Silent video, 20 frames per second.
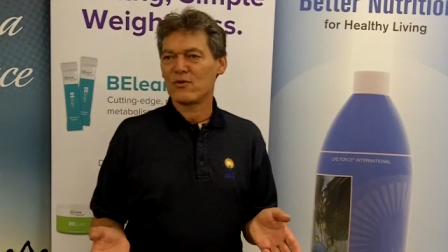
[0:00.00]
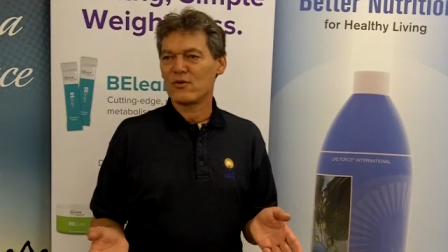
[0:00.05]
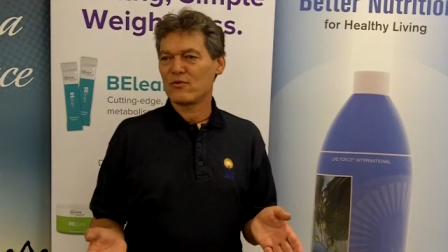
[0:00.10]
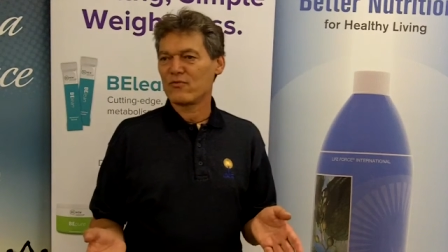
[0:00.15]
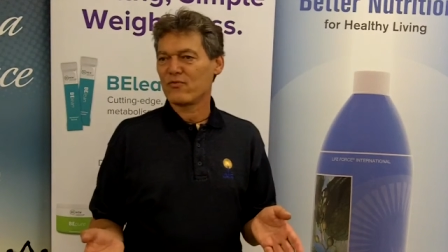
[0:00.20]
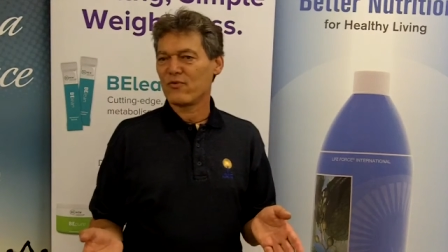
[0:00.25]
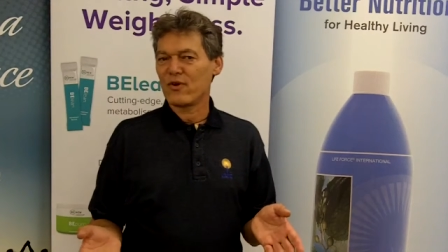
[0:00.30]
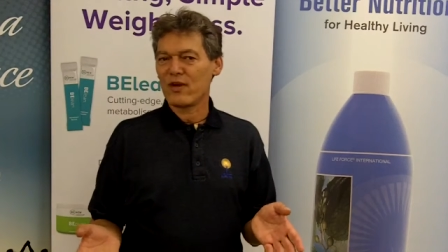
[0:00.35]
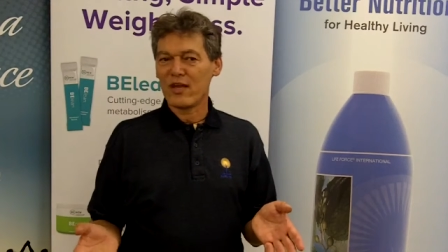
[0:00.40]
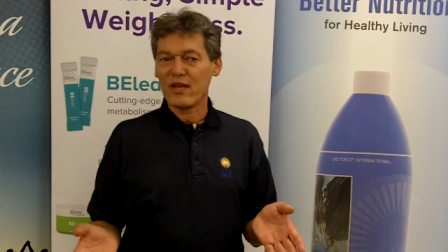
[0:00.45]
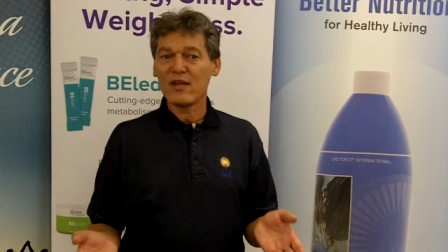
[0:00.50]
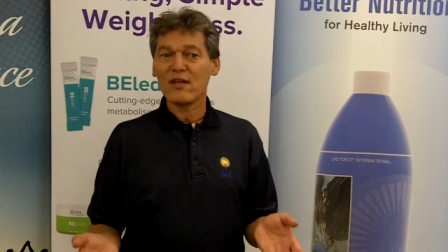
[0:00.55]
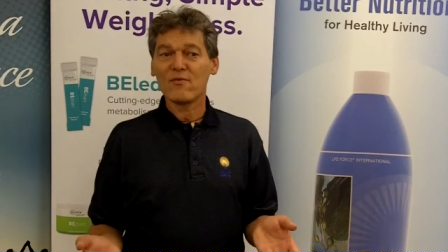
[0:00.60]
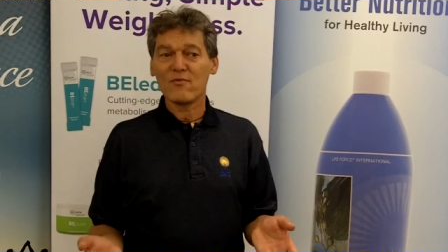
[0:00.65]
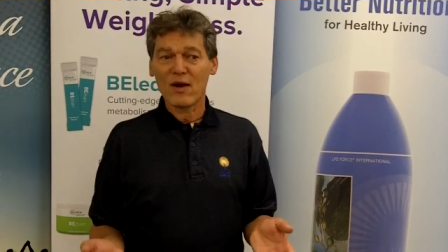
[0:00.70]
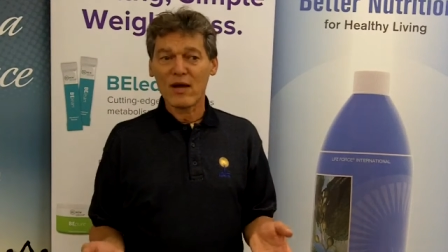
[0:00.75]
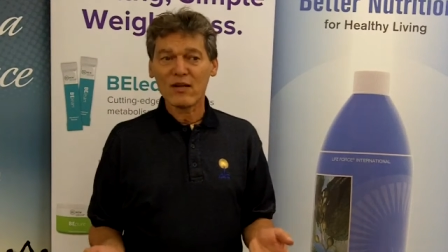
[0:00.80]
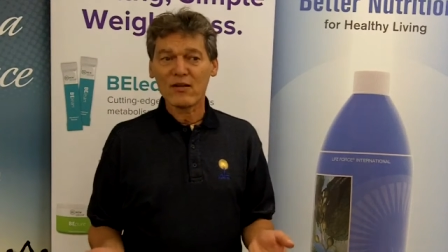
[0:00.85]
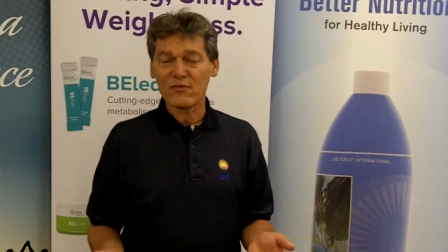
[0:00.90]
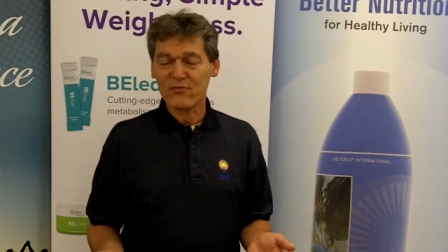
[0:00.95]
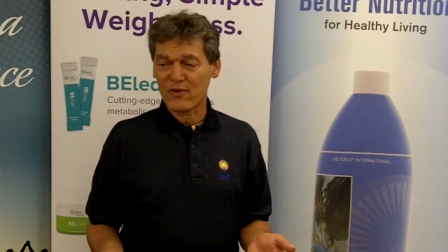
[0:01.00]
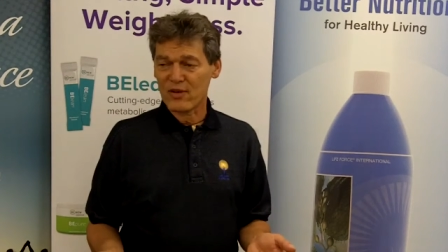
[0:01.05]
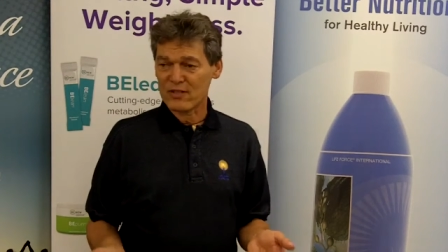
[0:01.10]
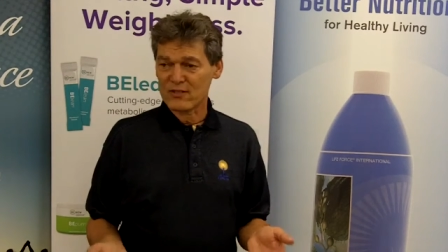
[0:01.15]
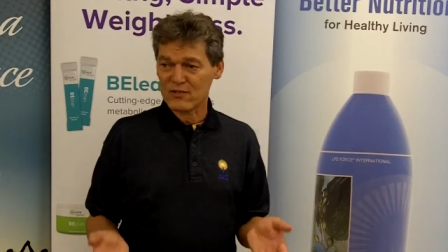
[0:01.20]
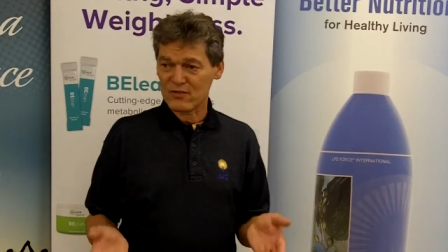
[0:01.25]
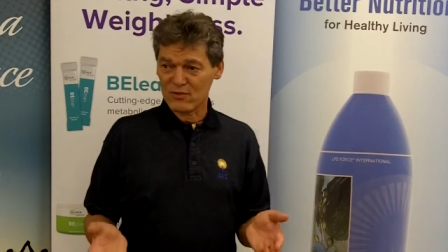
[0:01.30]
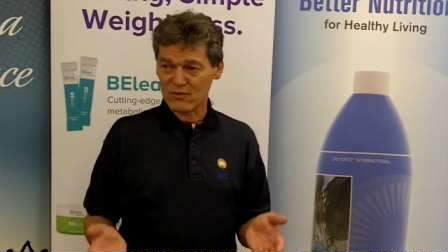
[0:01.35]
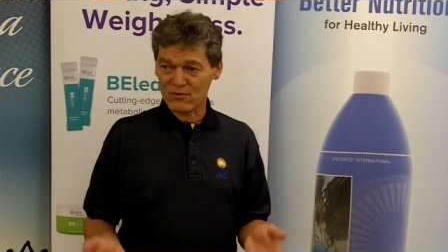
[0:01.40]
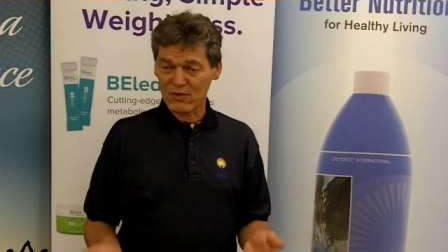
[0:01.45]
or for any one of
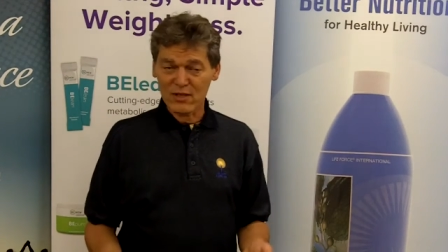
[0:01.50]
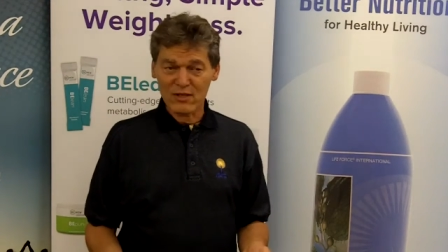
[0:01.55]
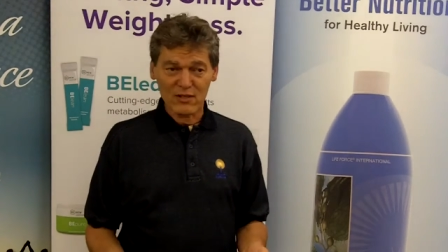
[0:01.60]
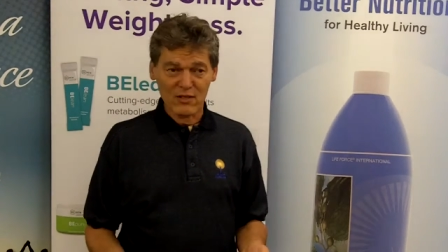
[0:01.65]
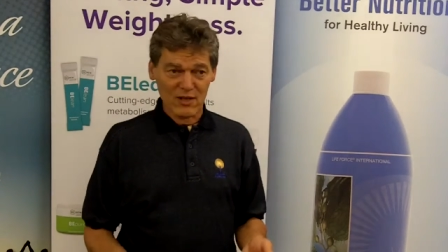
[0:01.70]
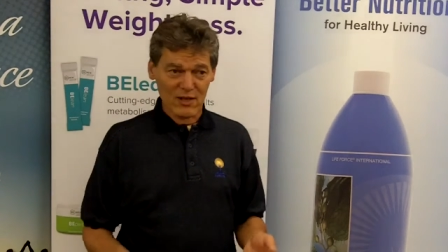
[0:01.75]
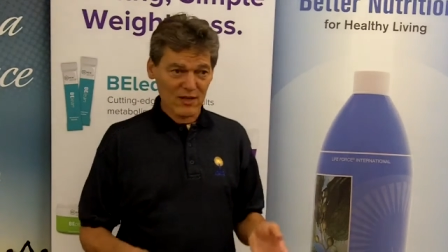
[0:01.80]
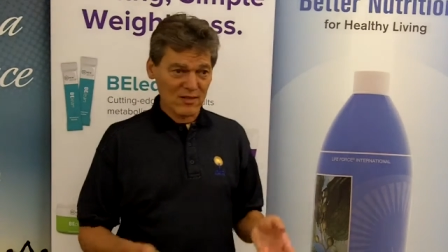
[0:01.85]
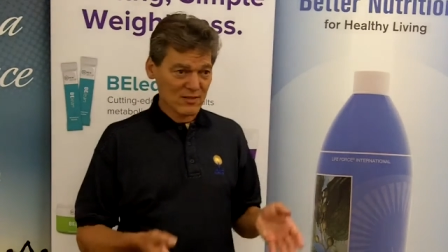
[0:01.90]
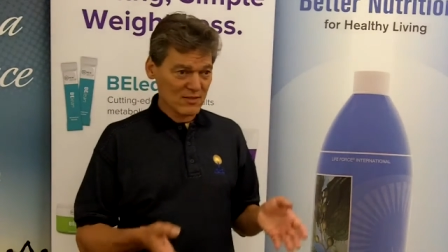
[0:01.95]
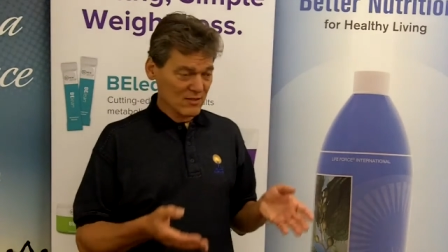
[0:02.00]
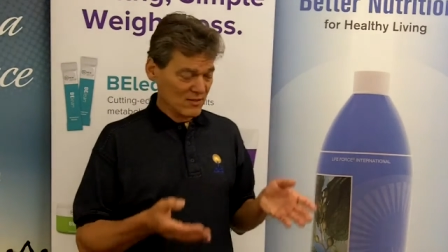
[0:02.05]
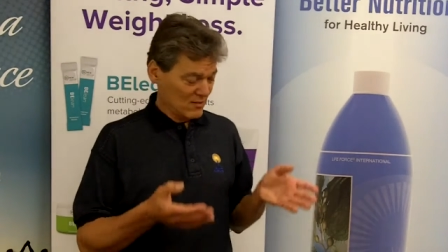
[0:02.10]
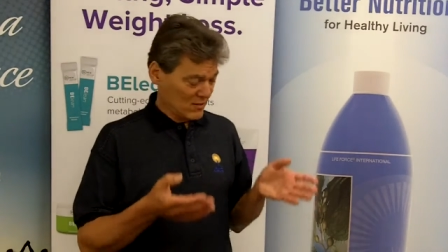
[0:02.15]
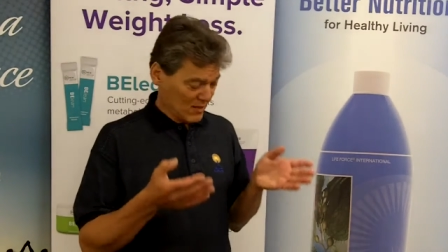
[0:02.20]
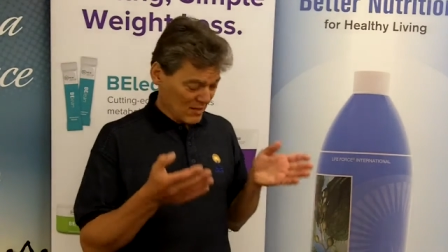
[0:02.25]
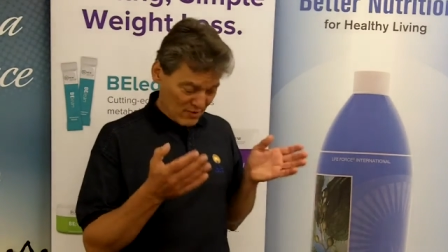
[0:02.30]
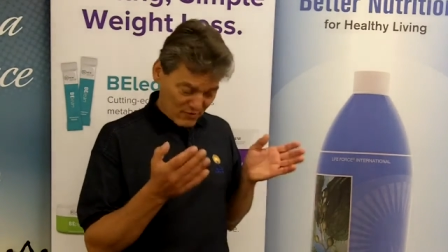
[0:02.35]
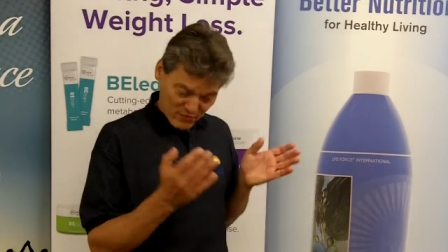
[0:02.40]
us to realize